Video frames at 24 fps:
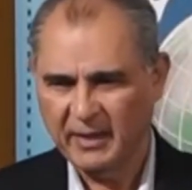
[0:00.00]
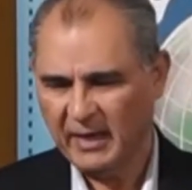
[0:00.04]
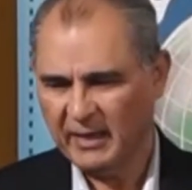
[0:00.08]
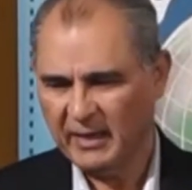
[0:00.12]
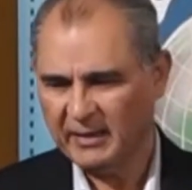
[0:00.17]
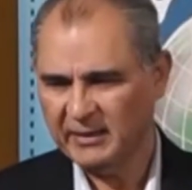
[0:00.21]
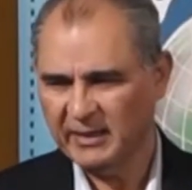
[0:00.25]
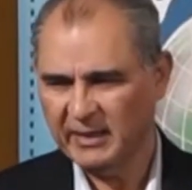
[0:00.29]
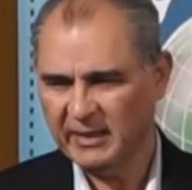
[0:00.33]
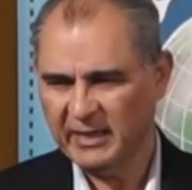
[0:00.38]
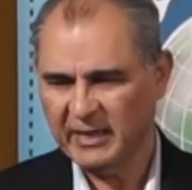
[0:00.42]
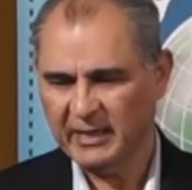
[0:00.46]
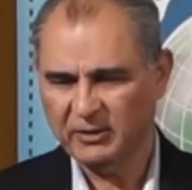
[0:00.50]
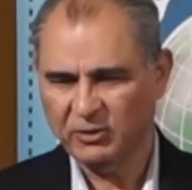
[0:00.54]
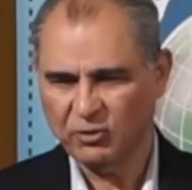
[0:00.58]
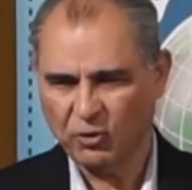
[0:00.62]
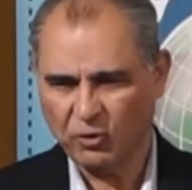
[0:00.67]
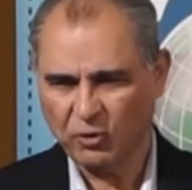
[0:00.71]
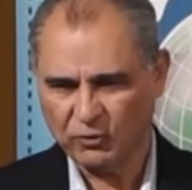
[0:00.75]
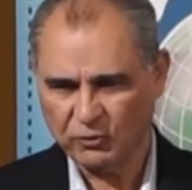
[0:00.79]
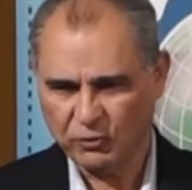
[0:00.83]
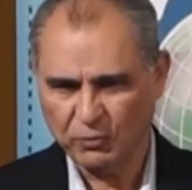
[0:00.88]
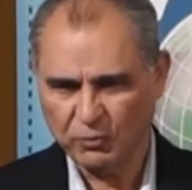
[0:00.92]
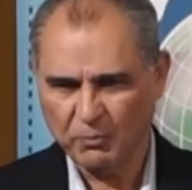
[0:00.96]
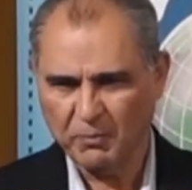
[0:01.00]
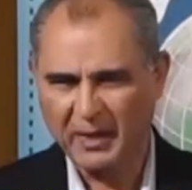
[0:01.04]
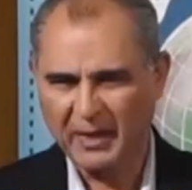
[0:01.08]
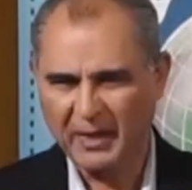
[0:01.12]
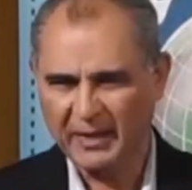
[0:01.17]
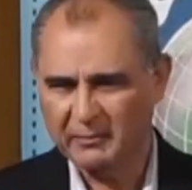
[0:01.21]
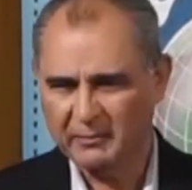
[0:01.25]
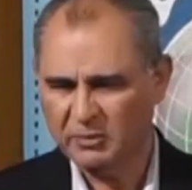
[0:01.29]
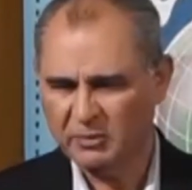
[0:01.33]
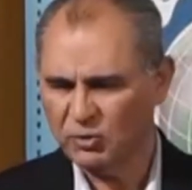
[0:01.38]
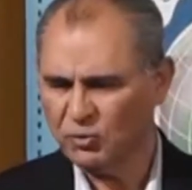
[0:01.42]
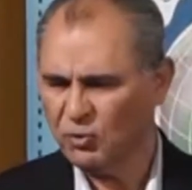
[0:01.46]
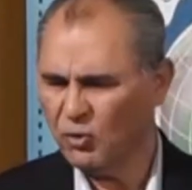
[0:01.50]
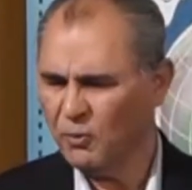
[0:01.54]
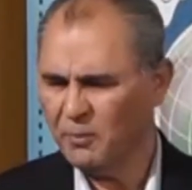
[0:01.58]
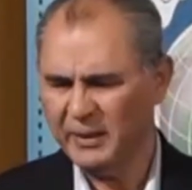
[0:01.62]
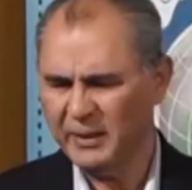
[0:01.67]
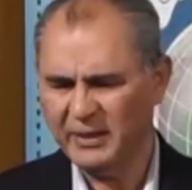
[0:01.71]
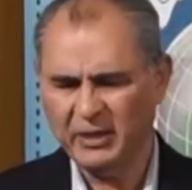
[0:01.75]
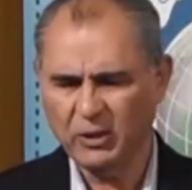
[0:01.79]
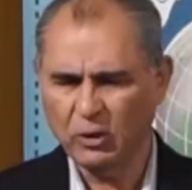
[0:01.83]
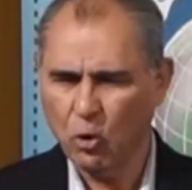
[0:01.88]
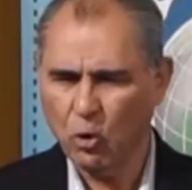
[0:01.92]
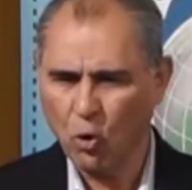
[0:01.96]
and then I talked to my so
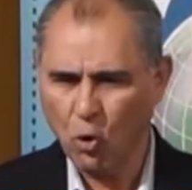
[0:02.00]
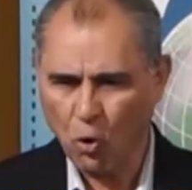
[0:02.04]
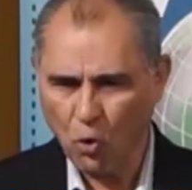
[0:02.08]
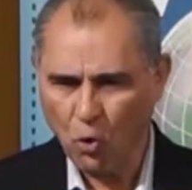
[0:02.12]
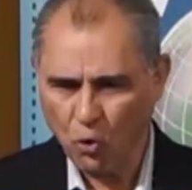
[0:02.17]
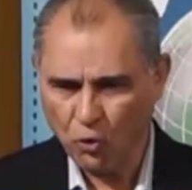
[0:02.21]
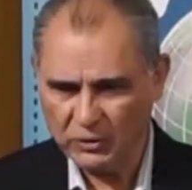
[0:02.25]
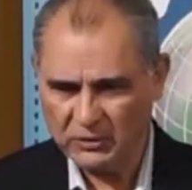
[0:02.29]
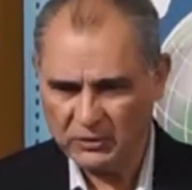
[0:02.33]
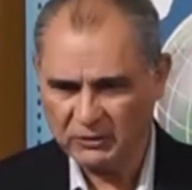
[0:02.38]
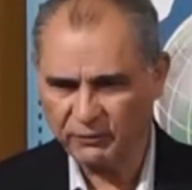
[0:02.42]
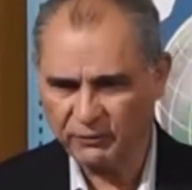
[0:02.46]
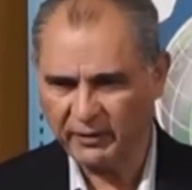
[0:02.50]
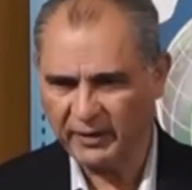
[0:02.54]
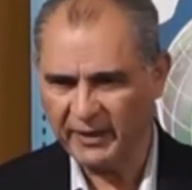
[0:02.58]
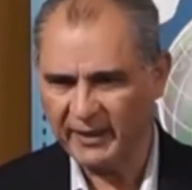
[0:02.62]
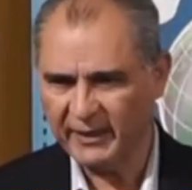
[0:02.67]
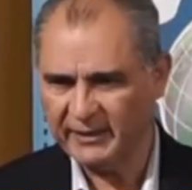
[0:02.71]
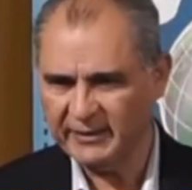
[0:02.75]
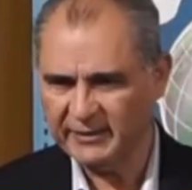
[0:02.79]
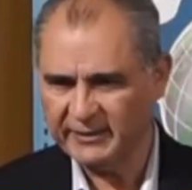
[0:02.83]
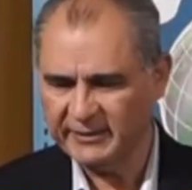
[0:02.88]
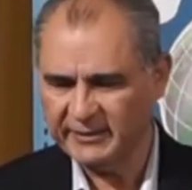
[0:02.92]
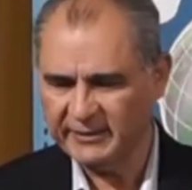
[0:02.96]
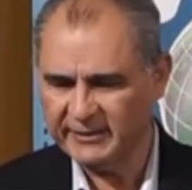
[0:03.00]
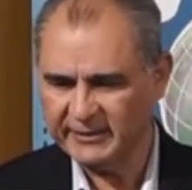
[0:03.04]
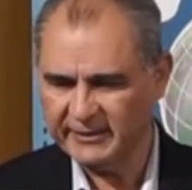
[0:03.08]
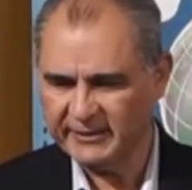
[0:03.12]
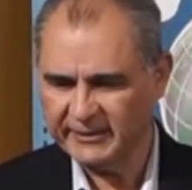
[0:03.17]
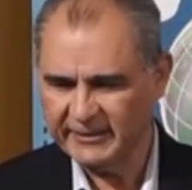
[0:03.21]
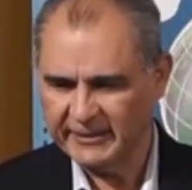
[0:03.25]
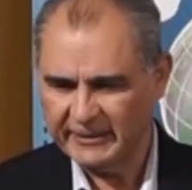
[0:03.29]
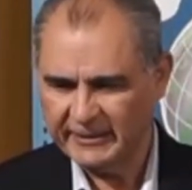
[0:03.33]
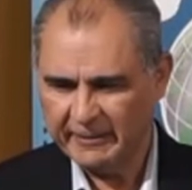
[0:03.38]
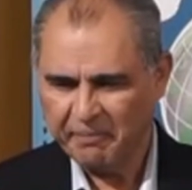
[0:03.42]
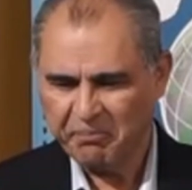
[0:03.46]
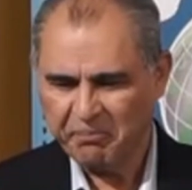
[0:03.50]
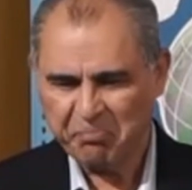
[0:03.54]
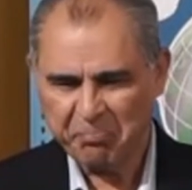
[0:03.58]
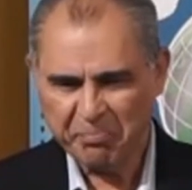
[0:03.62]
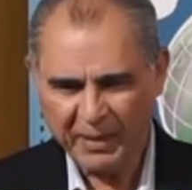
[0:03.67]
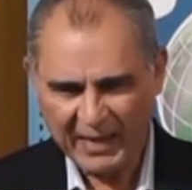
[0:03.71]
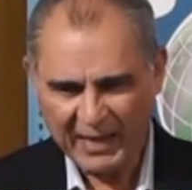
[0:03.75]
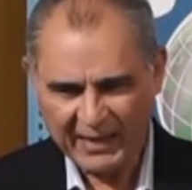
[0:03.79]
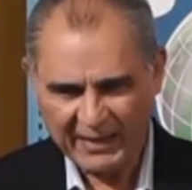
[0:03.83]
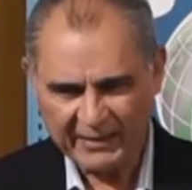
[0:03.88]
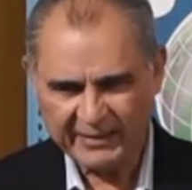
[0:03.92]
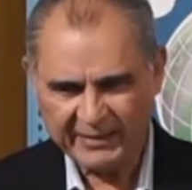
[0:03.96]
many lords, friends,
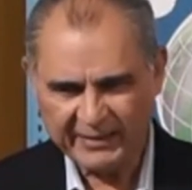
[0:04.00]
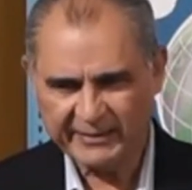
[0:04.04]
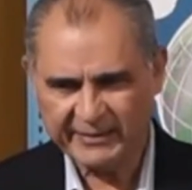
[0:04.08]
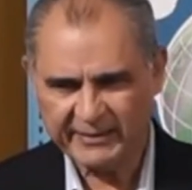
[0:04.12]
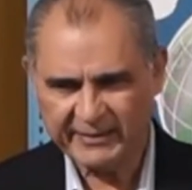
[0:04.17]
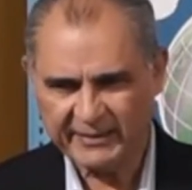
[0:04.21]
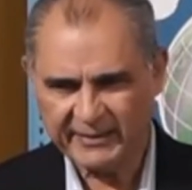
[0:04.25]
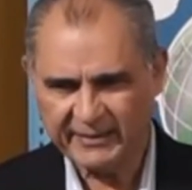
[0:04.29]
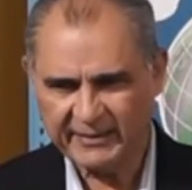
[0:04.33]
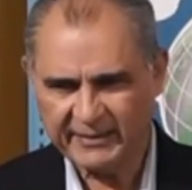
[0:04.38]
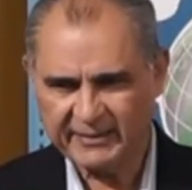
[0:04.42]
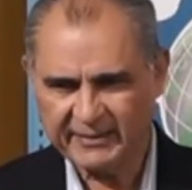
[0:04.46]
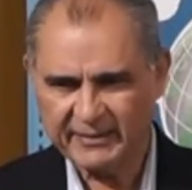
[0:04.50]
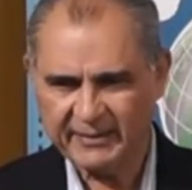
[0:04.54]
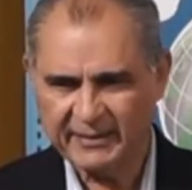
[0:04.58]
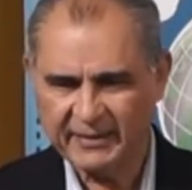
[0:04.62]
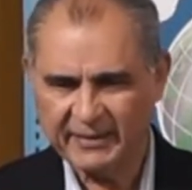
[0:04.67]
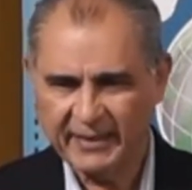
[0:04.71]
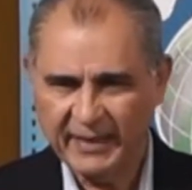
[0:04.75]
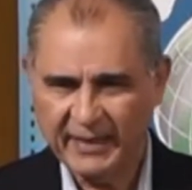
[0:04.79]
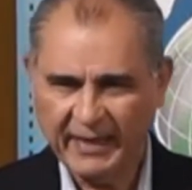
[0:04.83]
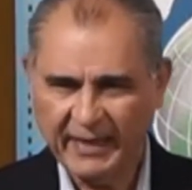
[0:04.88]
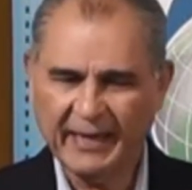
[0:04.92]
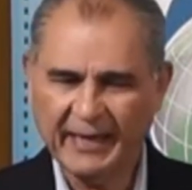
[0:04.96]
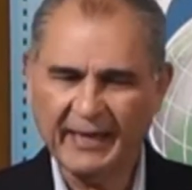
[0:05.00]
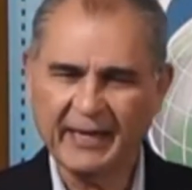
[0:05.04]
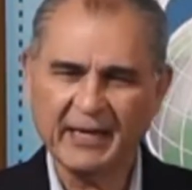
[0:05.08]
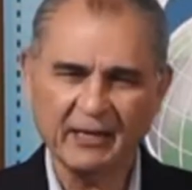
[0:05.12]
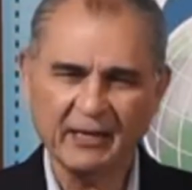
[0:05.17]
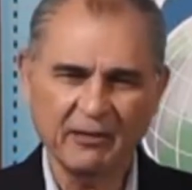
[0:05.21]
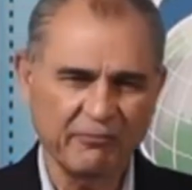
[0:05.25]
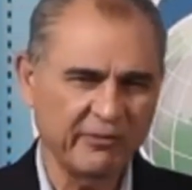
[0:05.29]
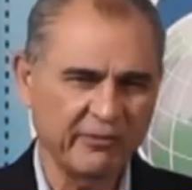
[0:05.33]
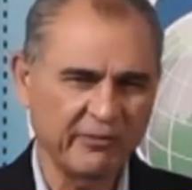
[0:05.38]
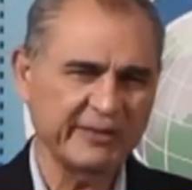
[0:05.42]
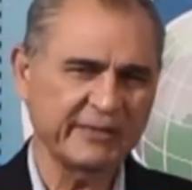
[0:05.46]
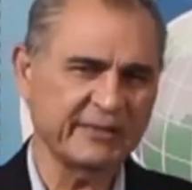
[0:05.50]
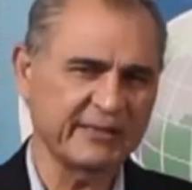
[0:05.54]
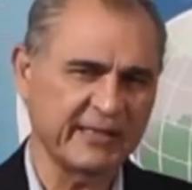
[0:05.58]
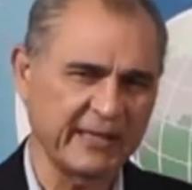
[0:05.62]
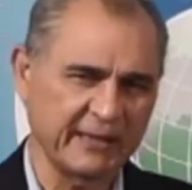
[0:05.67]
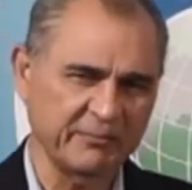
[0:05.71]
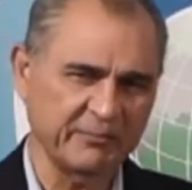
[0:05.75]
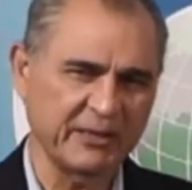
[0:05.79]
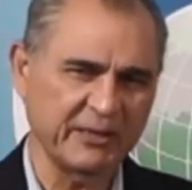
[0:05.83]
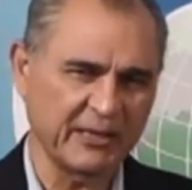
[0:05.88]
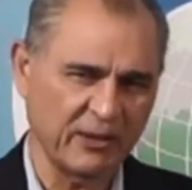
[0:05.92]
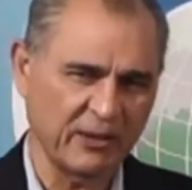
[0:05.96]
baronesses, and I convinced
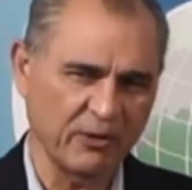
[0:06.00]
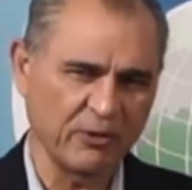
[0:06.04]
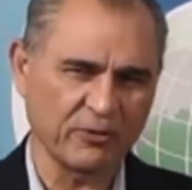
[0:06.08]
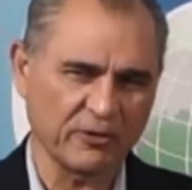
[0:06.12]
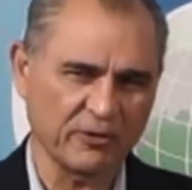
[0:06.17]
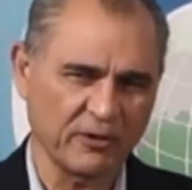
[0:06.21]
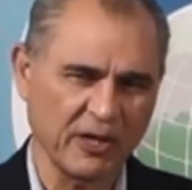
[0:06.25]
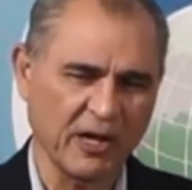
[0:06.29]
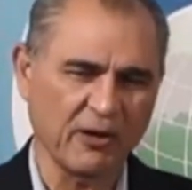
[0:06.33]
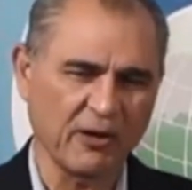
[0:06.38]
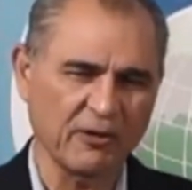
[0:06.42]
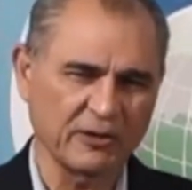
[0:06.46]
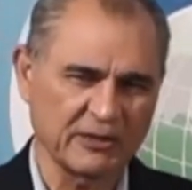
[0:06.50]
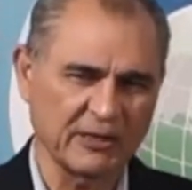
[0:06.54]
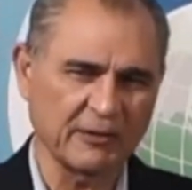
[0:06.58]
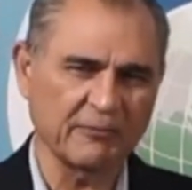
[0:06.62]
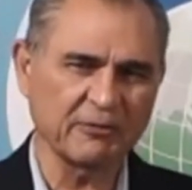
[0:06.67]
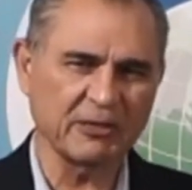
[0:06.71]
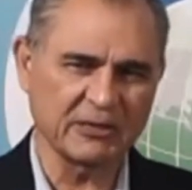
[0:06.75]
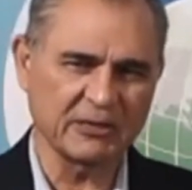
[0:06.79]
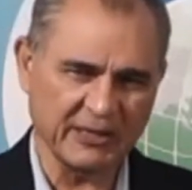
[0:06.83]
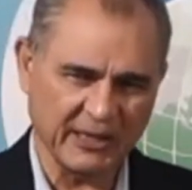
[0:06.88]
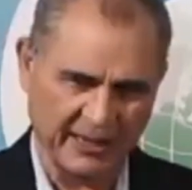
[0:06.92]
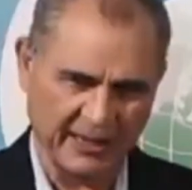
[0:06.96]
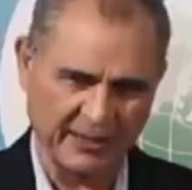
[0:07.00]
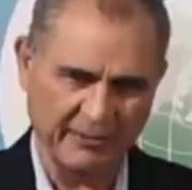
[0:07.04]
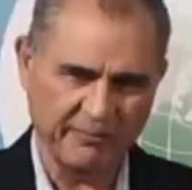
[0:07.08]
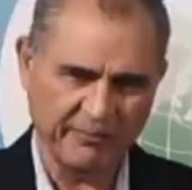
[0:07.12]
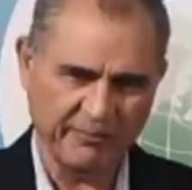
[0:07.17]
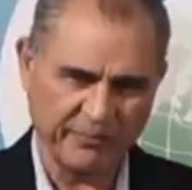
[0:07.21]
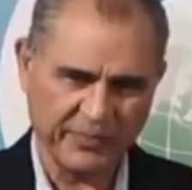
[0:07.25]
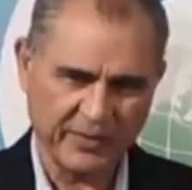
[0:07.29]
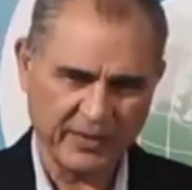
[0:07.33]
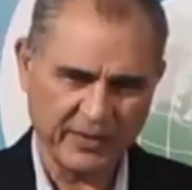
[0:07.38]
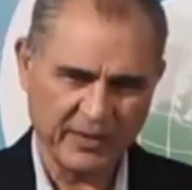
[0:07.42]
them that, look, now is our time,